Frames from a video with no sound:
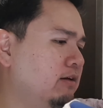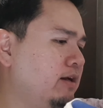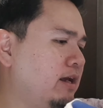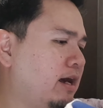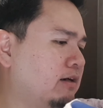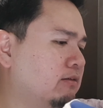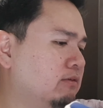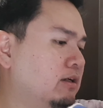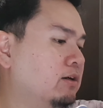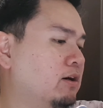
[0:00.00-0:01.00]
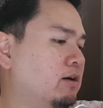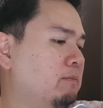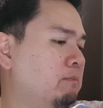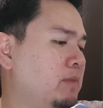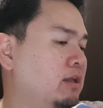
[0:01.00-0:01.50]
React Runner
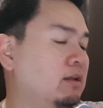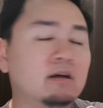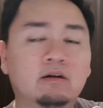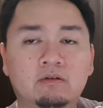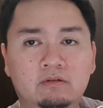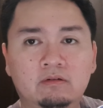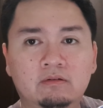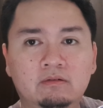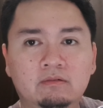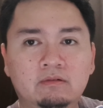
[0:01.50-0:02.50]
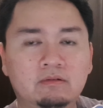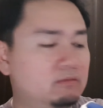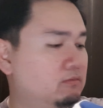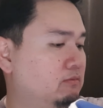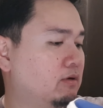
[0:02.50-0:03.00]
Mid
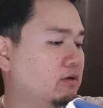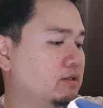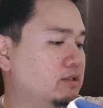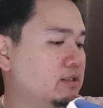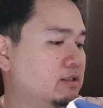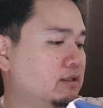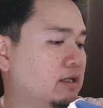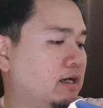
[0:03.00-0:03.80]
Water Resistant